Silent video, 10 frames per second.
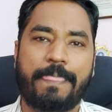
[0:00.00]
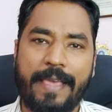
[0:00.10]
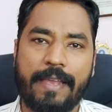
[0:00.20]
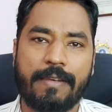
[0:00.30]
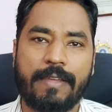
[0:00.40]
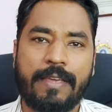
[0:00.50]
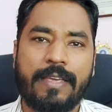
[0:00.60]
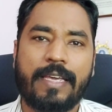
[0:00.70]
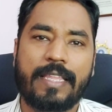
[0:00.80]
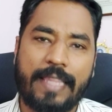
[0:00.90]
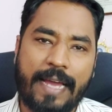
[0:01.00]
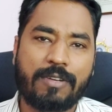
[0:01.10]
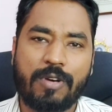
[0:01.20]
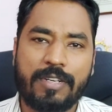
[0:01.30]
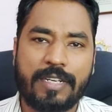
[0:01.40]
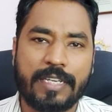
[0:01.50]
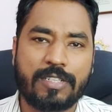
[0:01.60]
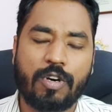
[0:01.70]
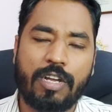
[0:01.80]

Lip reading: then in that context,